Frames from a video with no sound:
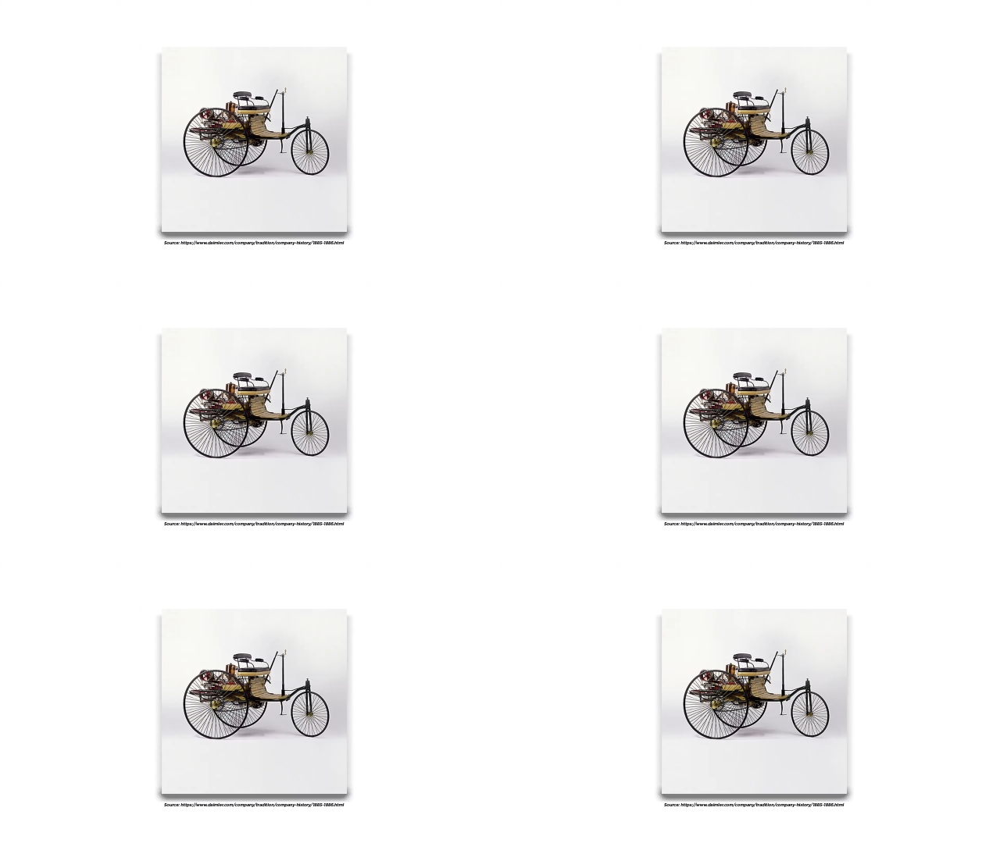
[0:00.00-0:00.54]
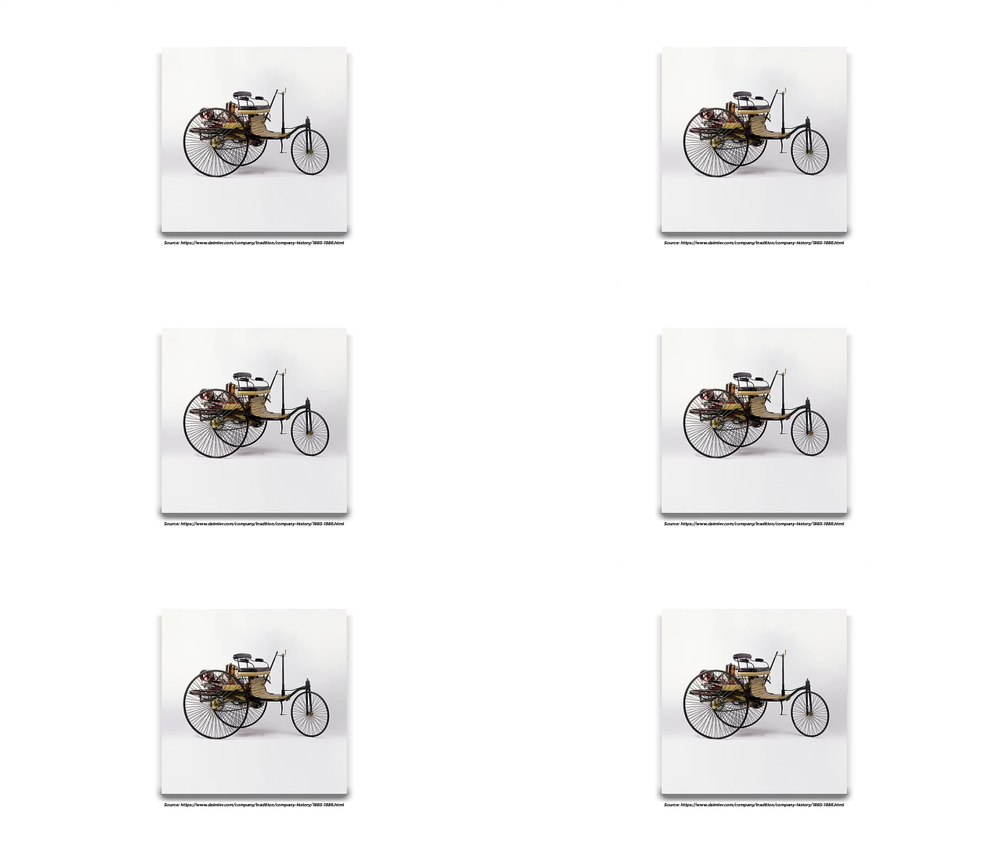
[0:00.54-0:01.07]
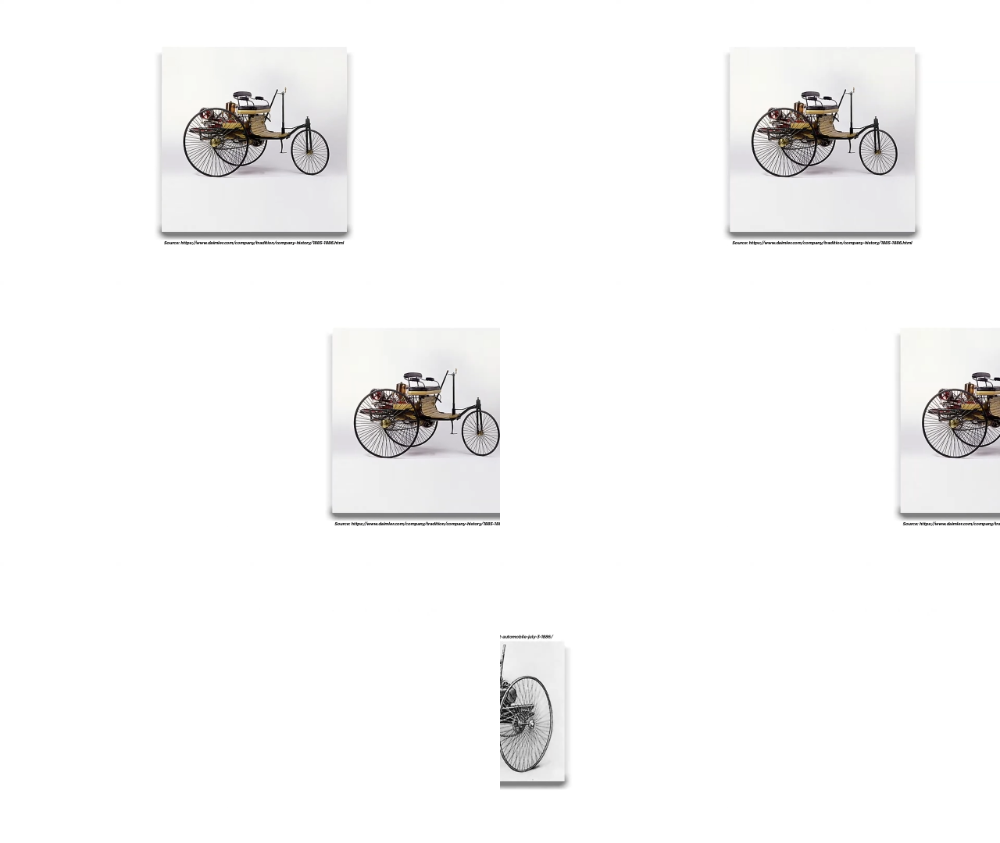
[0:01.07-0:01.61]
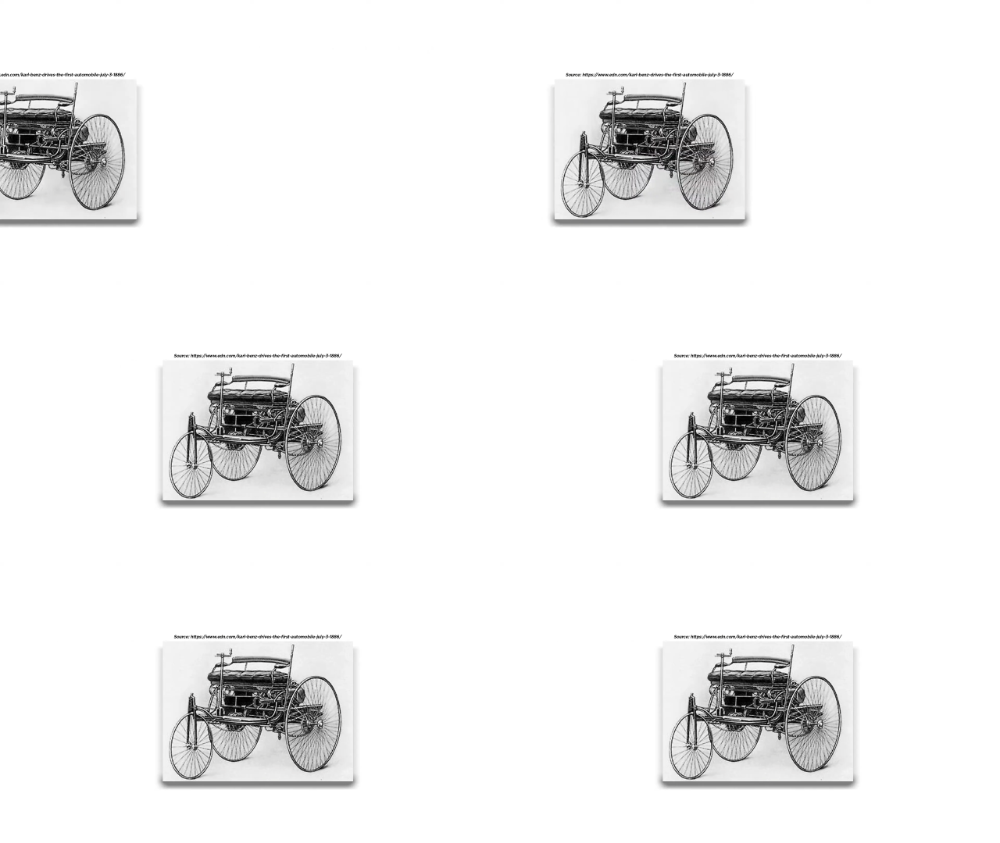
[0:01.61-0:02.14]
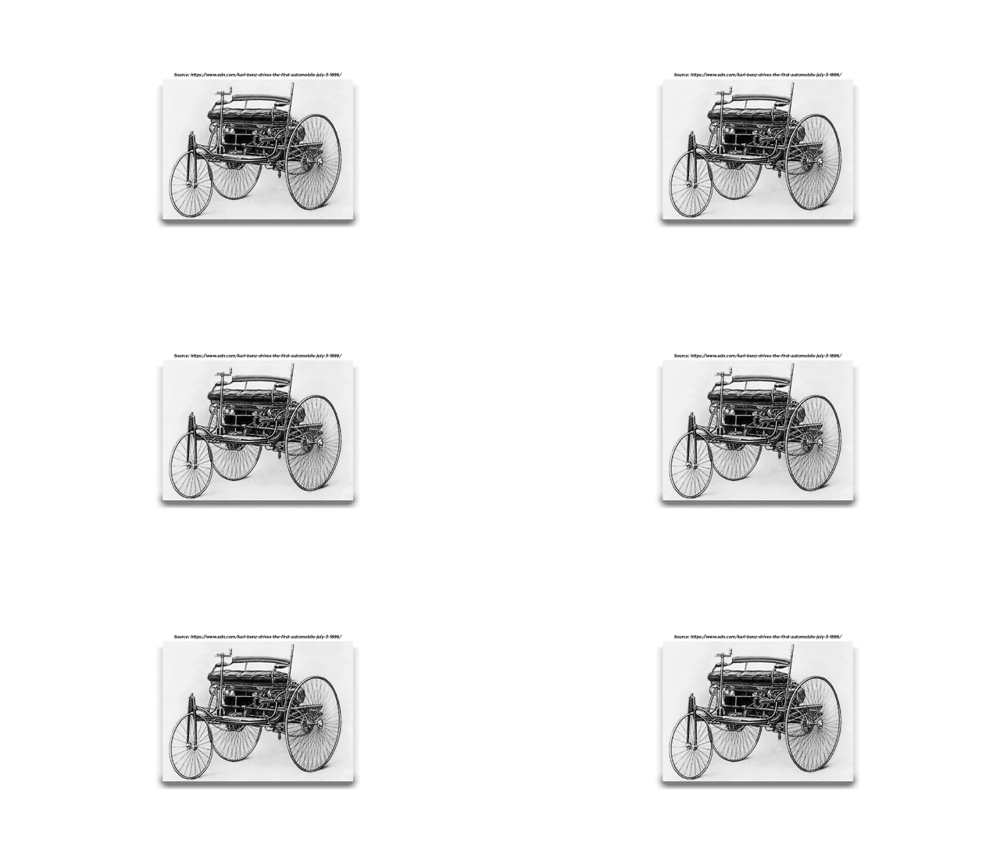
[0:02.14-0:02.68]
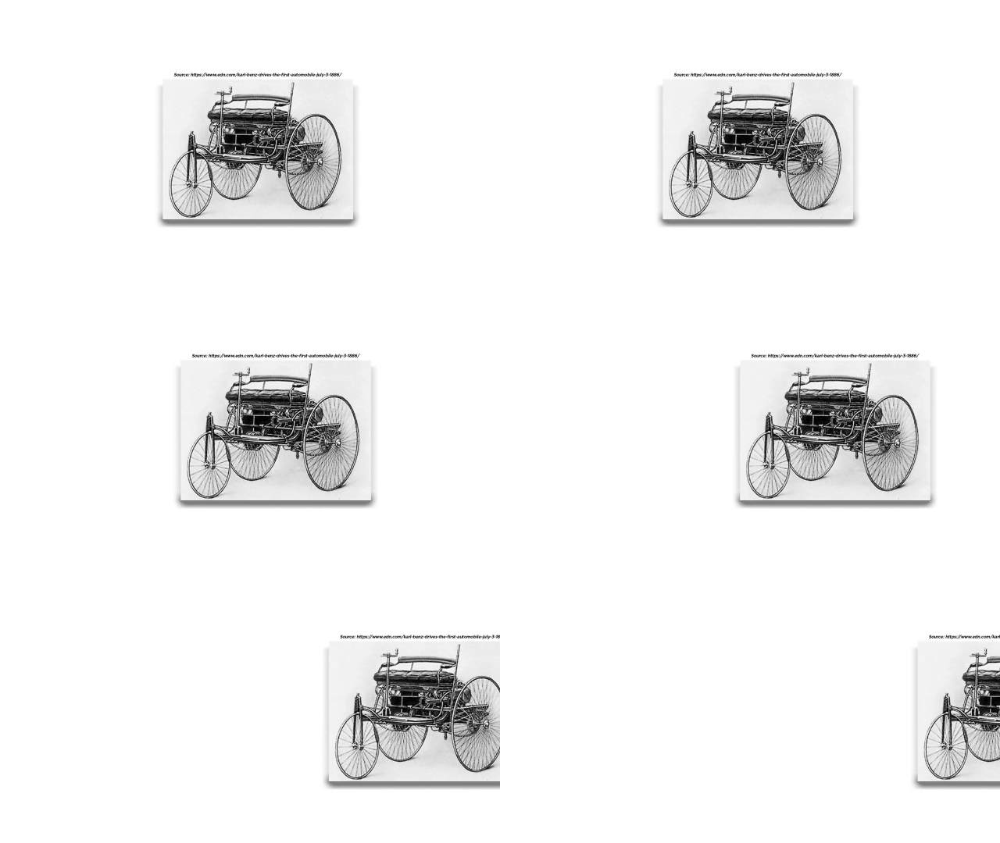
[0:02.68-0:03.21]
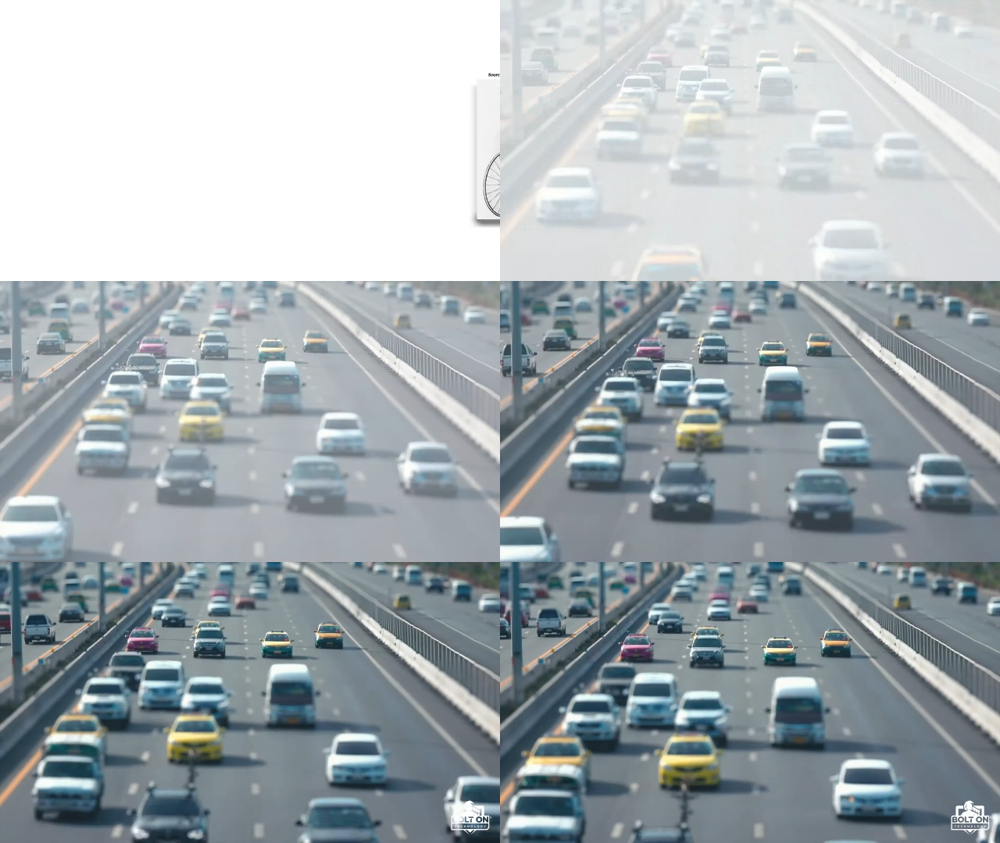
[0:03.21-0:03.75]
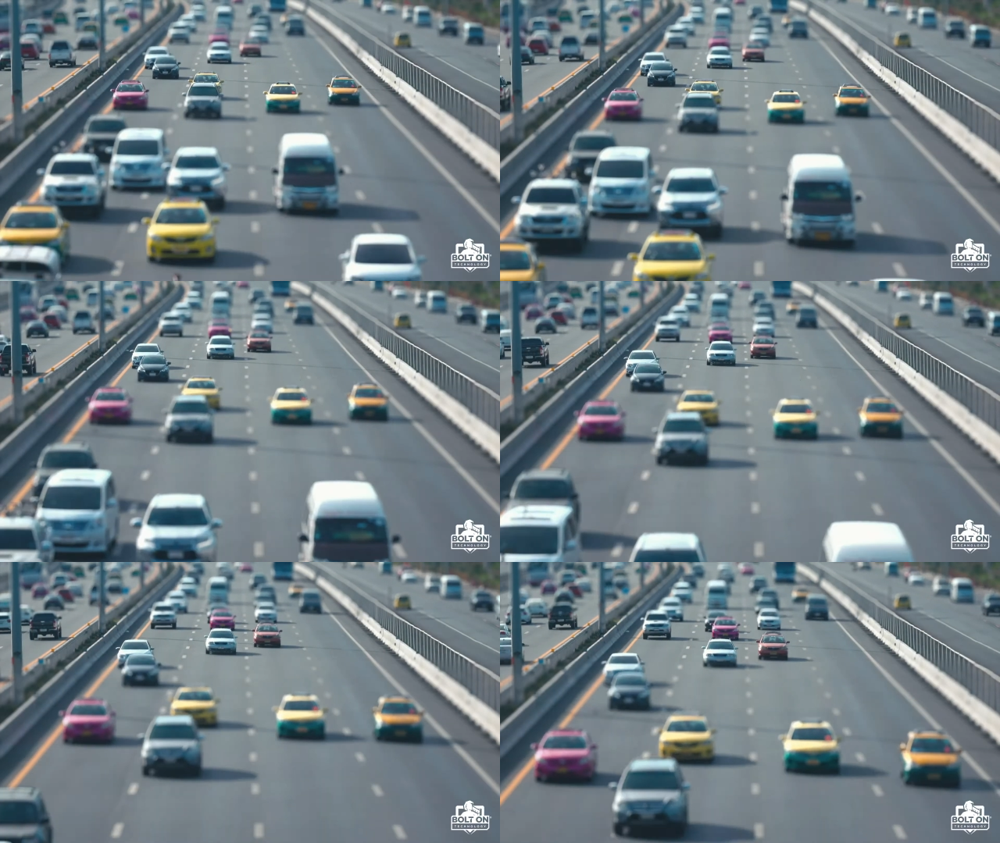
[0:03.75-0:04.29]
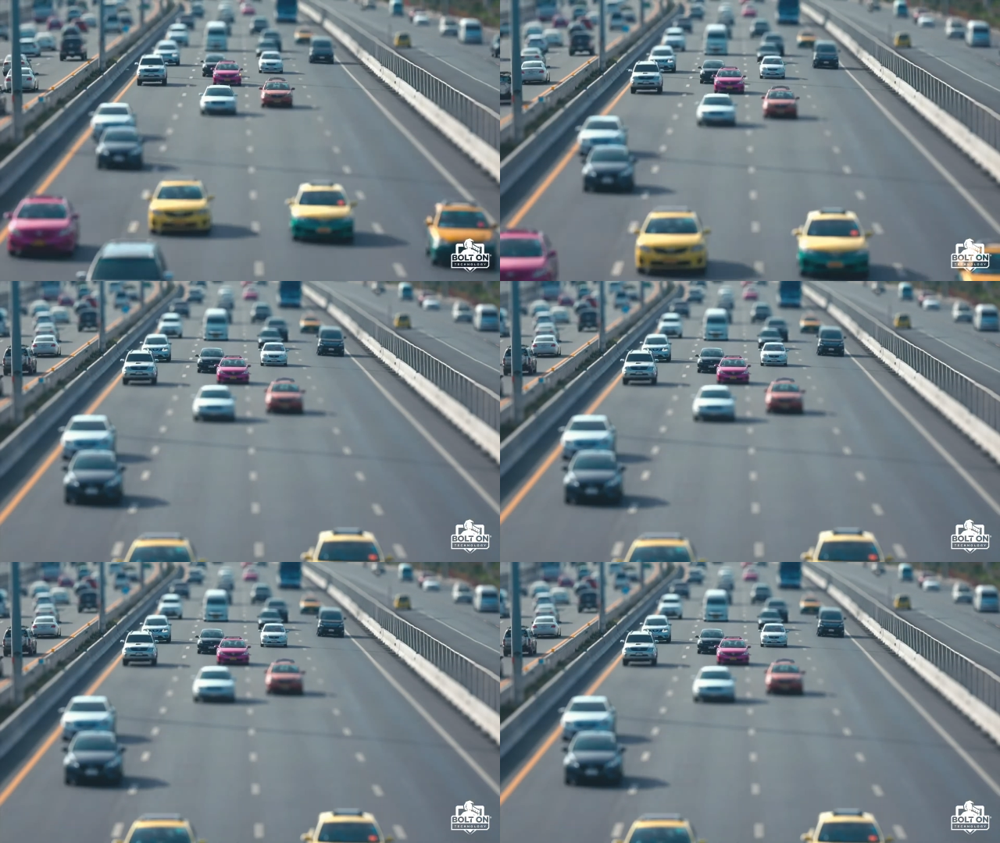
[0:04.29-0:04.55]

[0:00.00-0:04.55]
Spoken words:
Nobody's mouth can be seen.